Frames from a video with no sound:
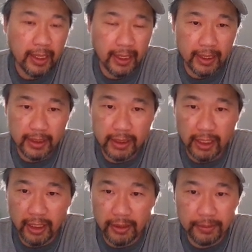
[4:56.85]
And
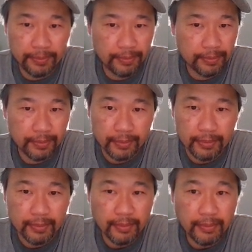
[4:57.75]
so
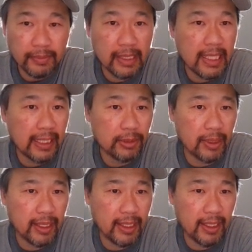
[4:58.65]
that's
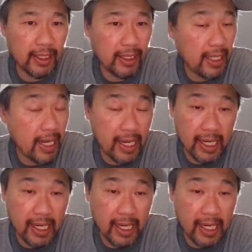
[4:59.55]
where